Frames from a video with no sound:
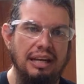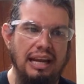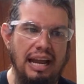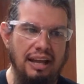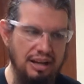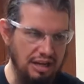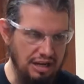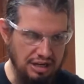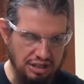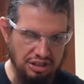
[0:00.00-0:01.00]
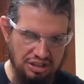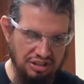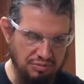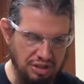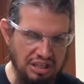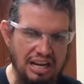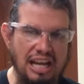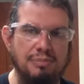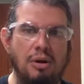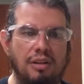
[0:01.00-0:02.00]
and just a
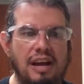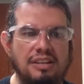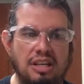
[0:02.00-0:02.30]
nice bowl of ice,